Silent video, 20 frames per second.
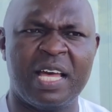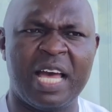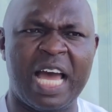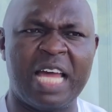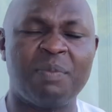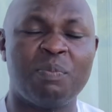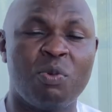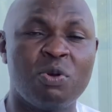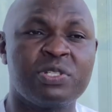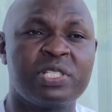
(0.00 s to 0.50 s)

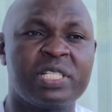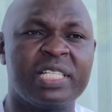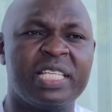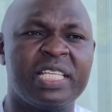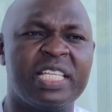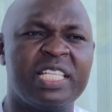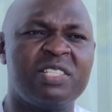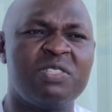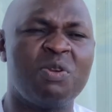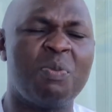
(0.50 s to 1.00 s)
And
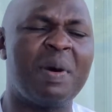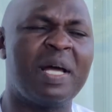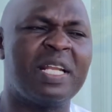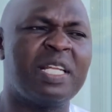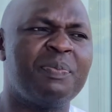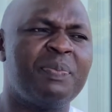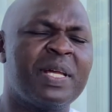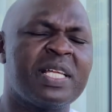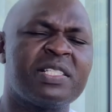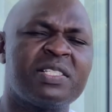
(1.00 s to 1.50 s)
mostly it normally
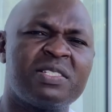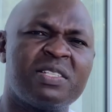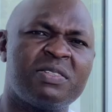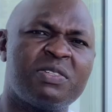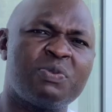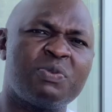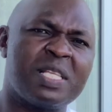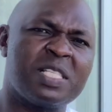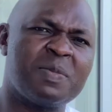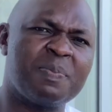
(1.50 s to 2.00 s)
brings
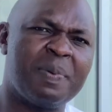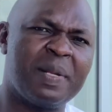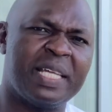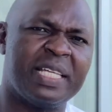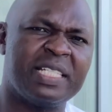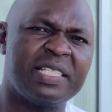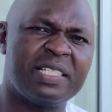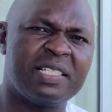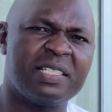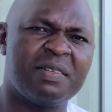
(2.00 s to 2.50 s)
to a
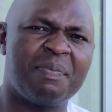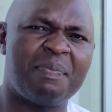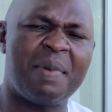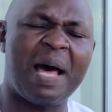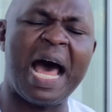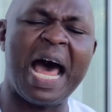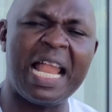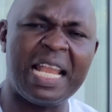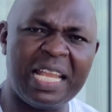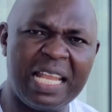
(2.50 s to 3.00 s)
split.
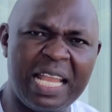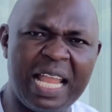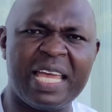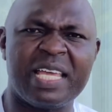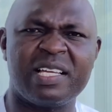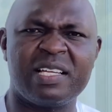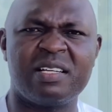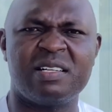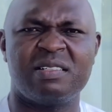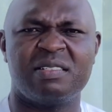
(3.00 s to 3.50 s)

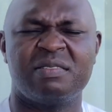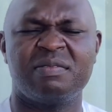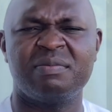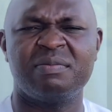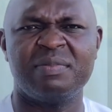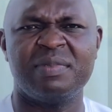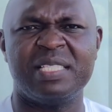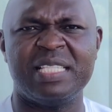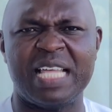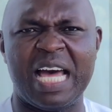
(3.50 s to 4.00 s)
Unlike
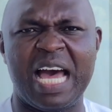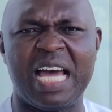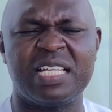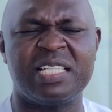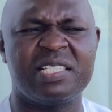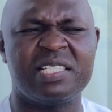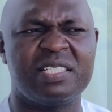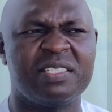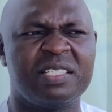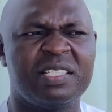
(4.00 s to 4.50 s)

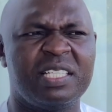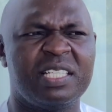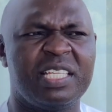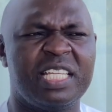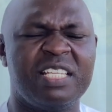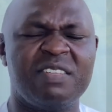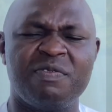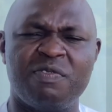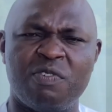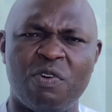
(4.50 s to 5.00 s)
that
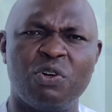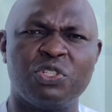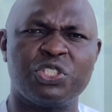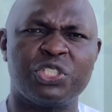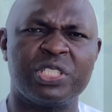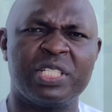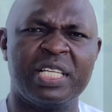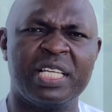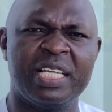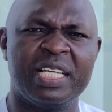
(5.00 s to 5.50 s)
in
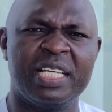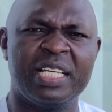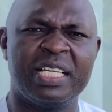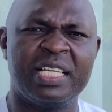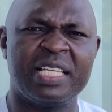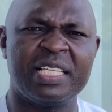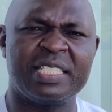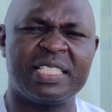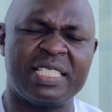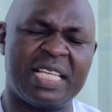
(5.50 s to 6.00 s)
VOSH,
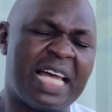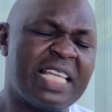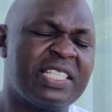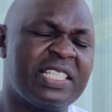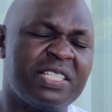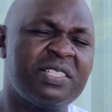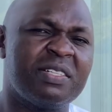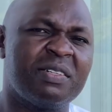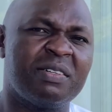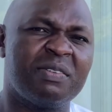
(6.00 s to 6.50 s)

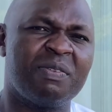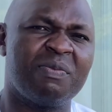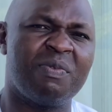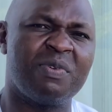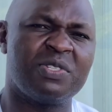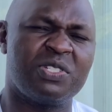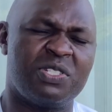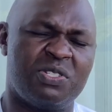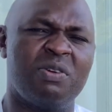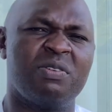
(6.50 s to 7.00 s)
such
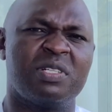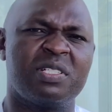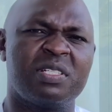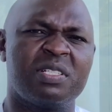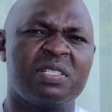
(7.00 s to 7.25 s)
was not,